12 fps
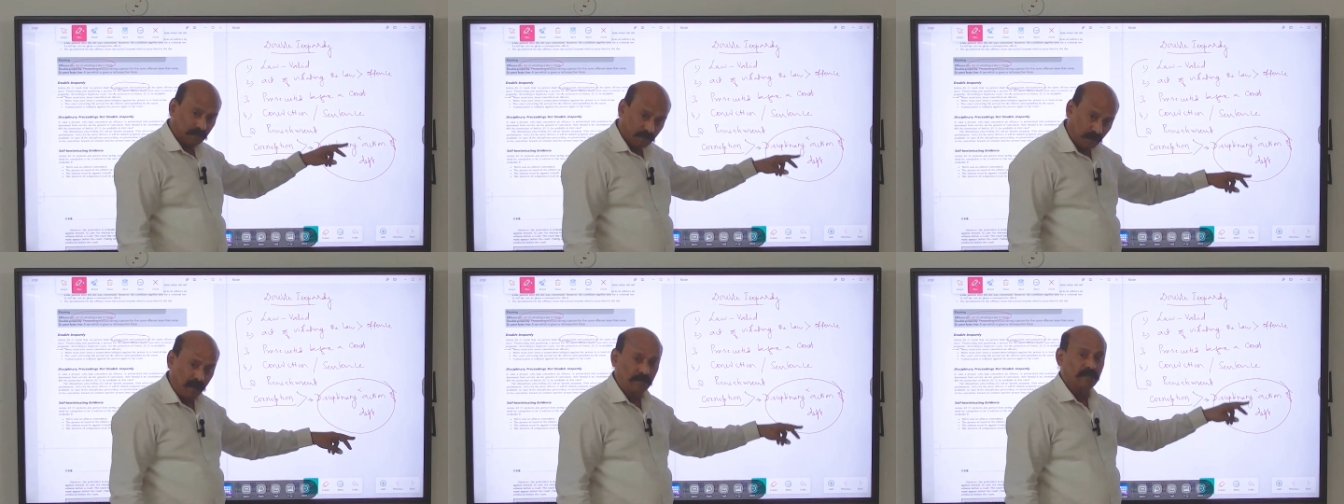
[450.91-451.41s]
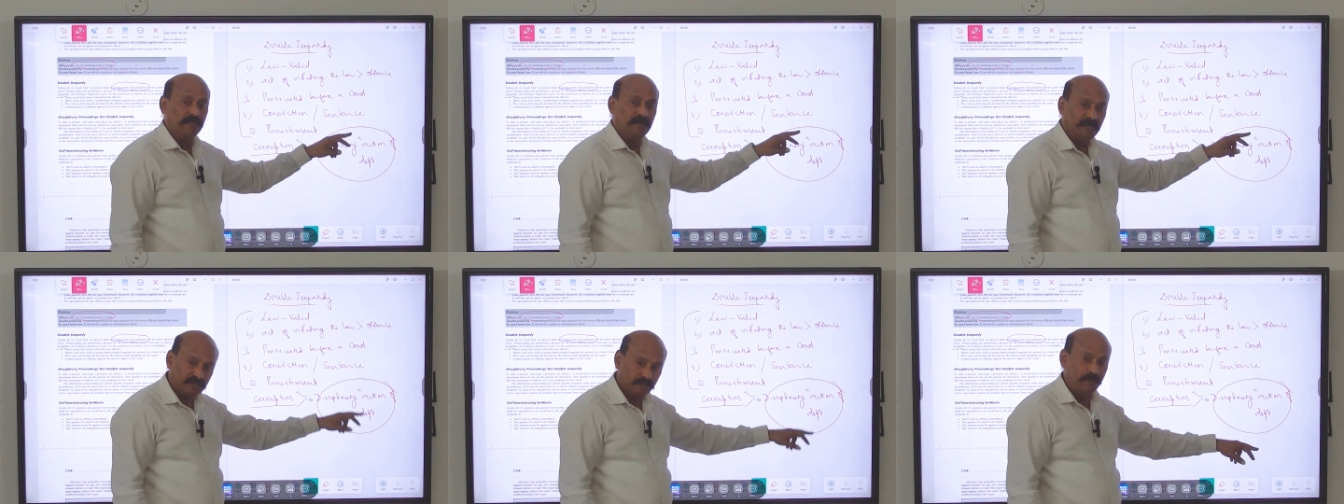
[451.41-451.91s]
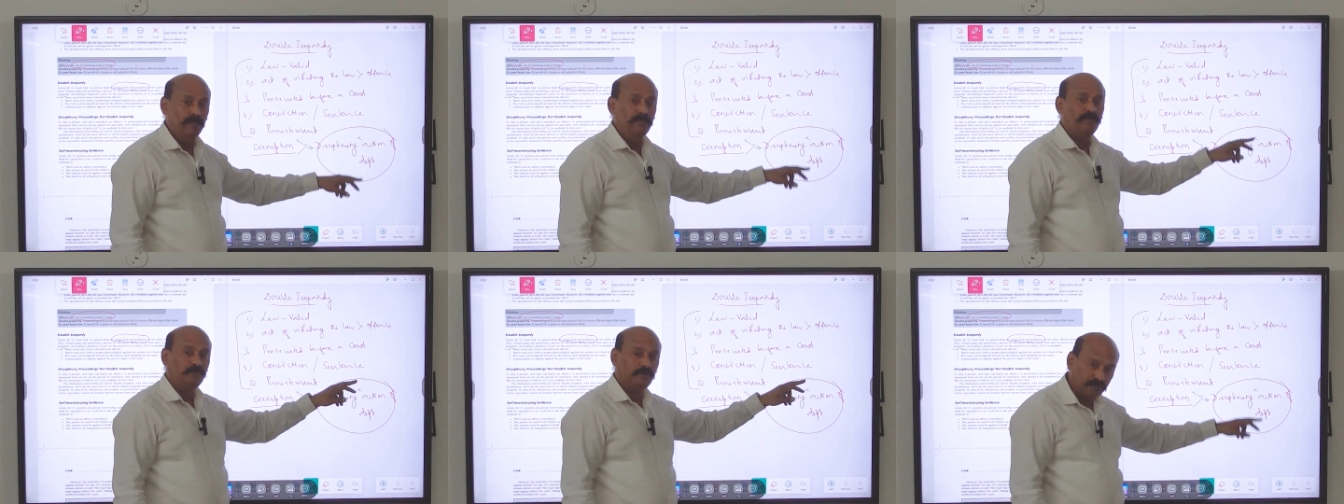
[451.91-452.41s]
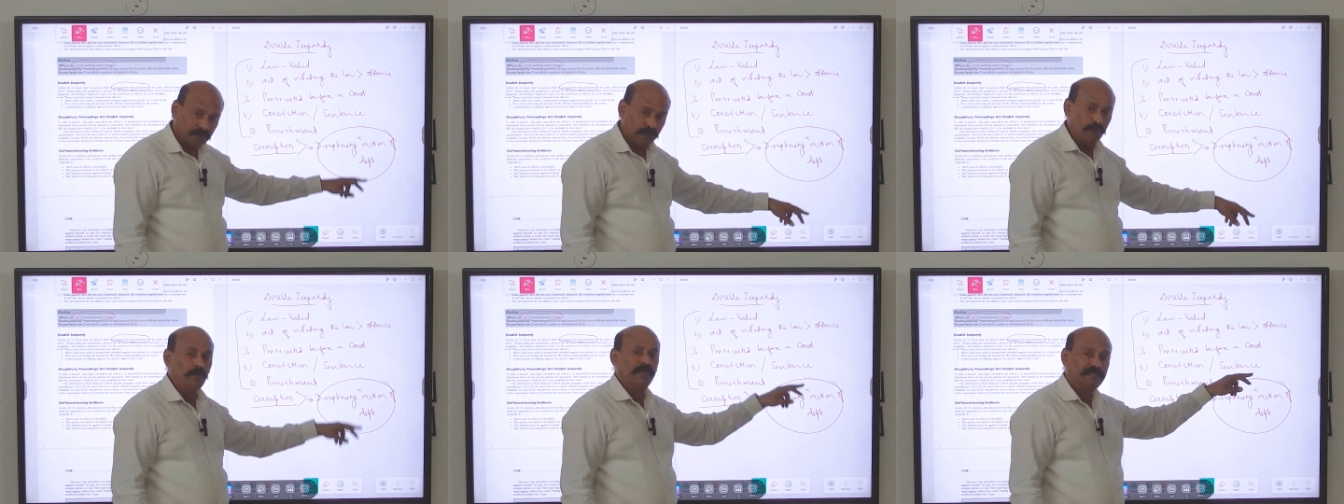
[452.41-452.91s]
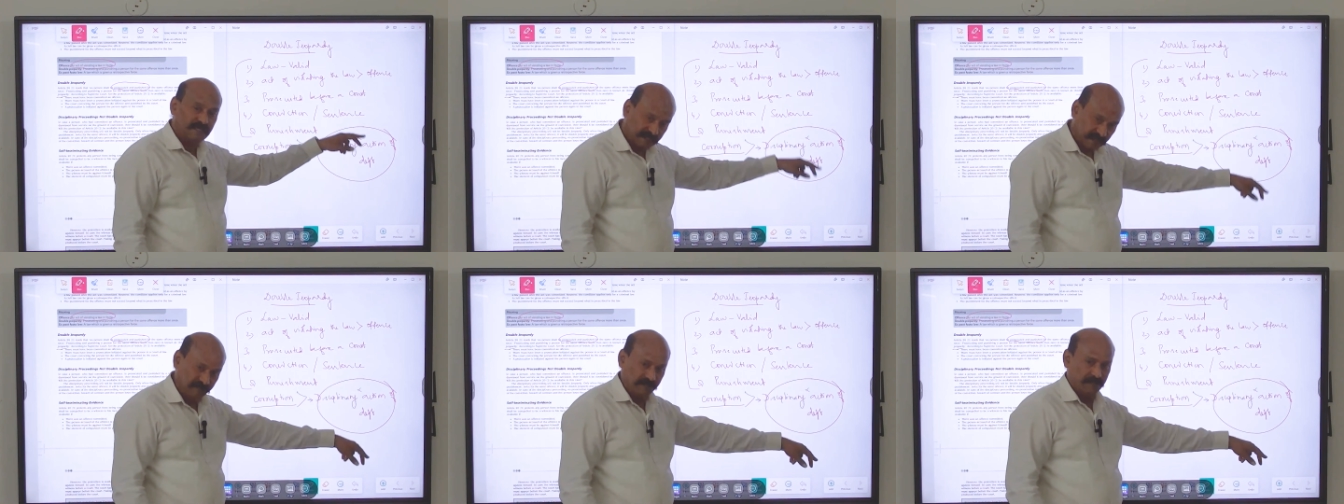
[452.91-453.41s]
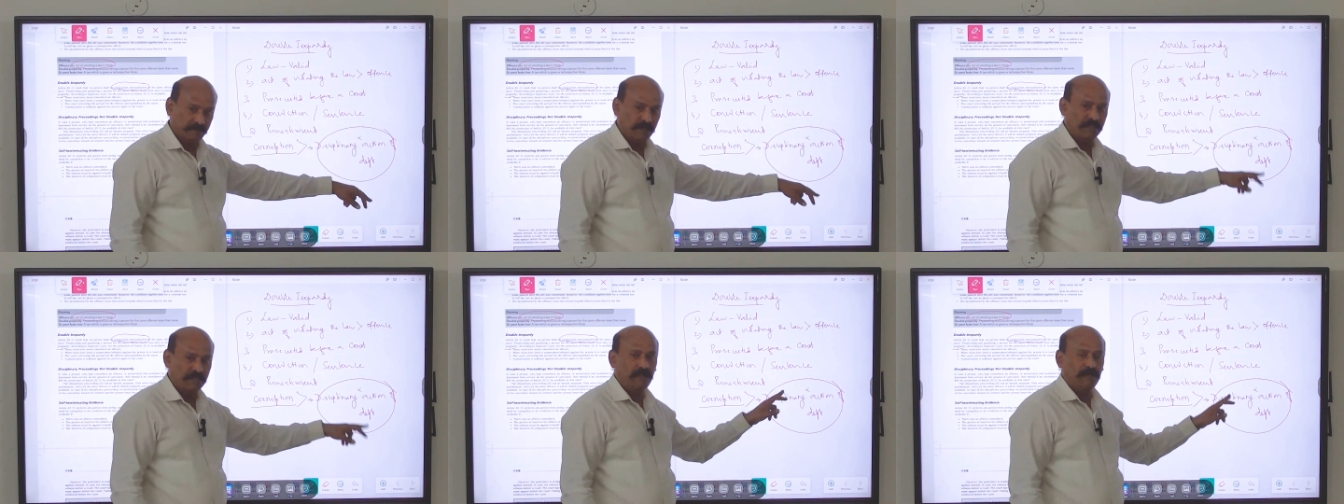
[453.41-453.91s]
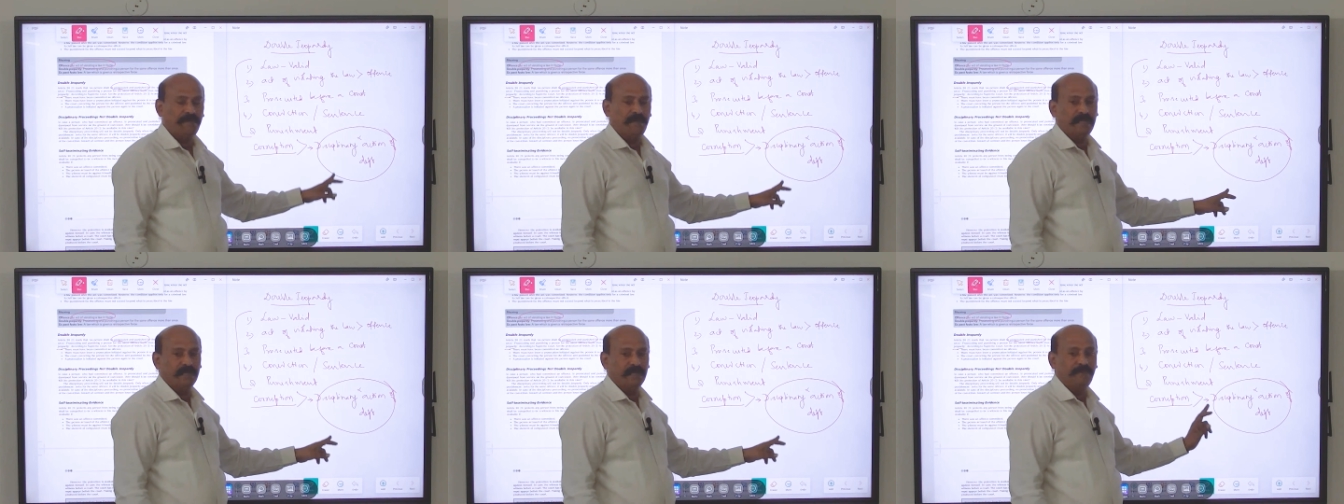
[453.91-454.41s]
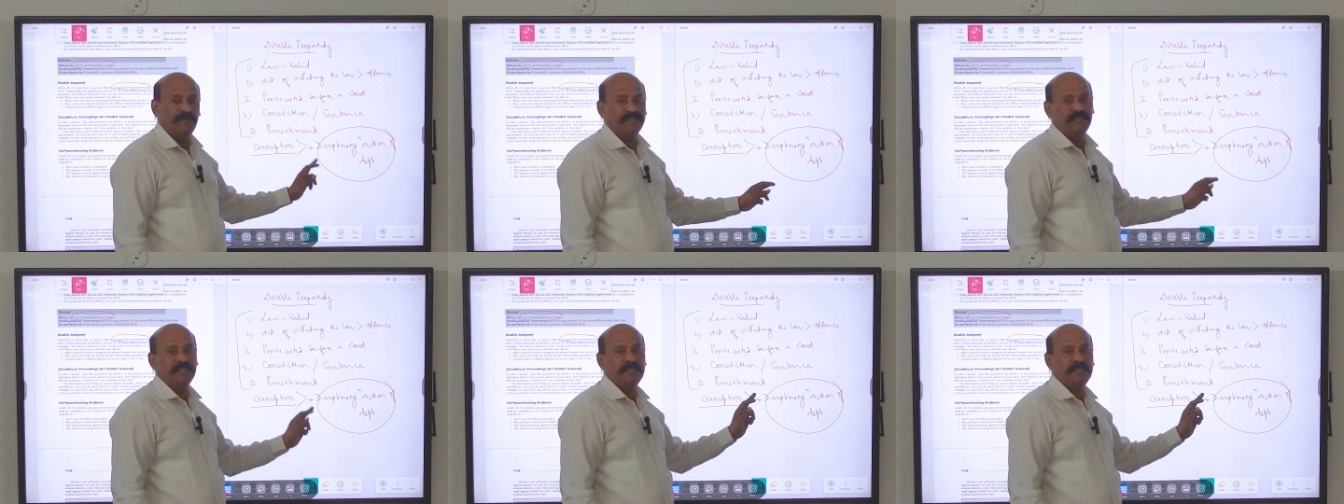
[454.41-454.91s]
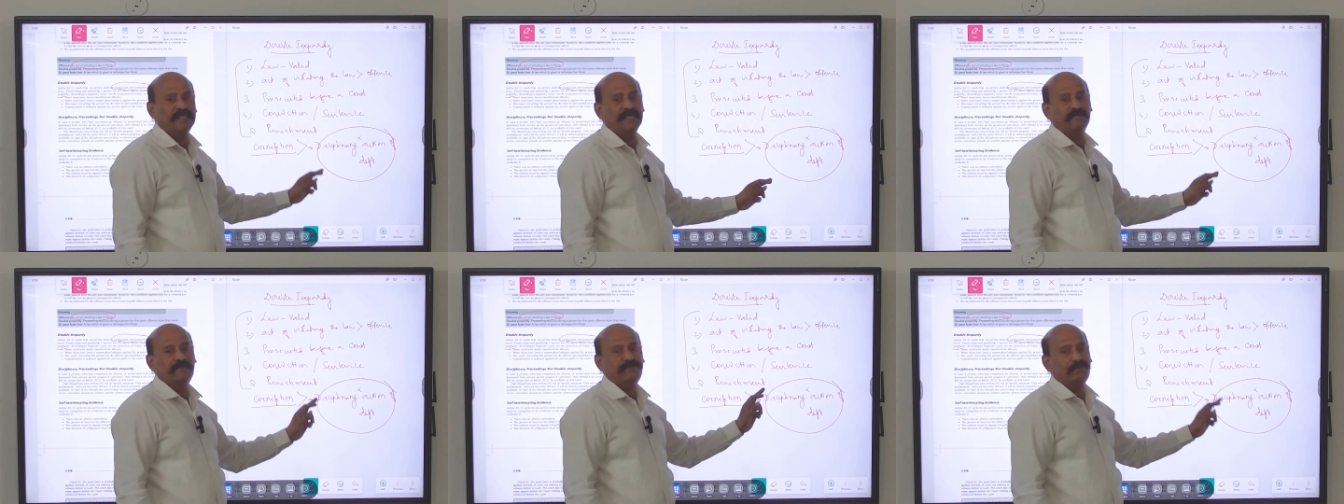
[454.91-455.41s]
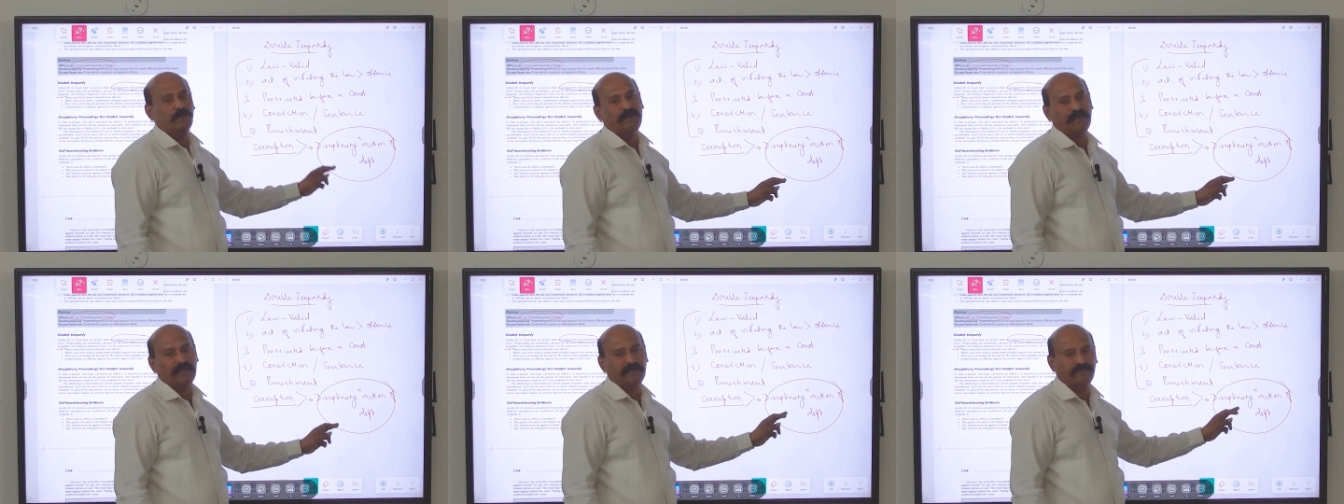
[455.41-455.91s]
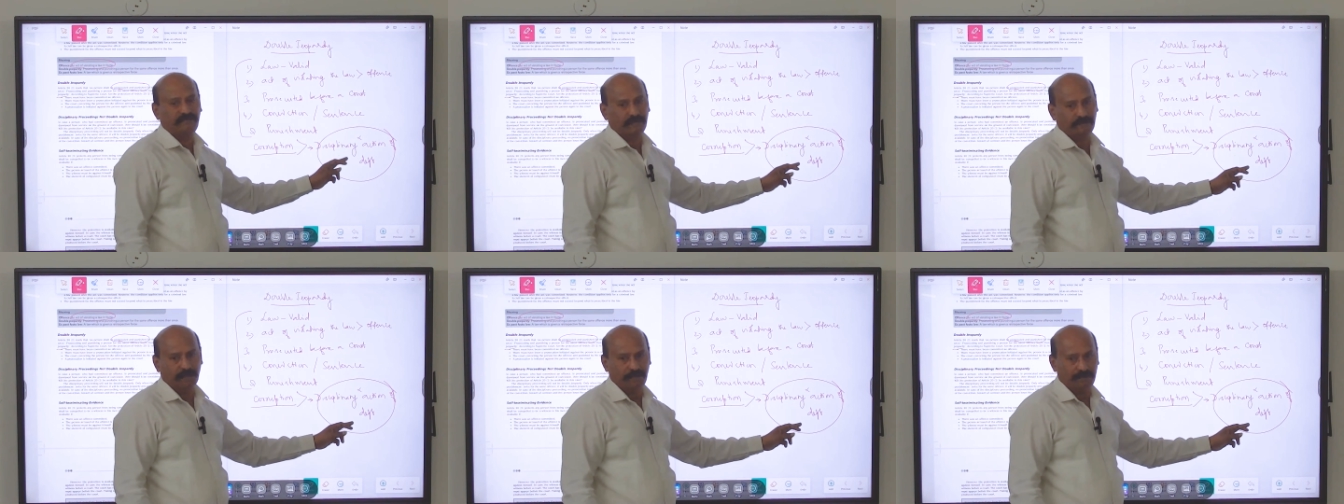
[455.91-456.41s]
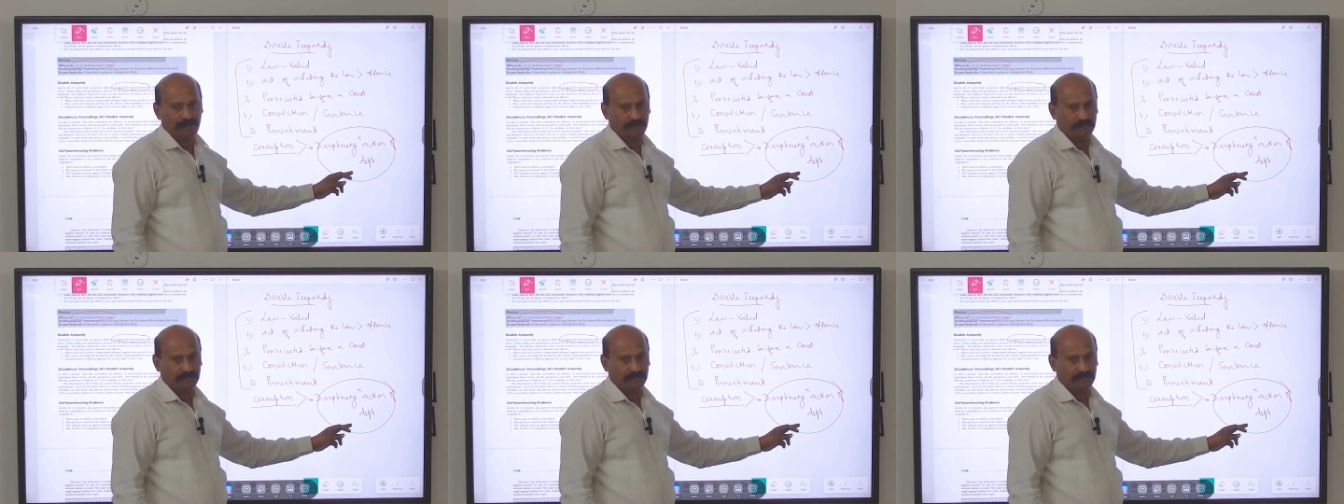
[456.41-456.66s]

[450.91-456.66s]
not eligible to continue in that service because you are breaking, breaching the term of contract of employment.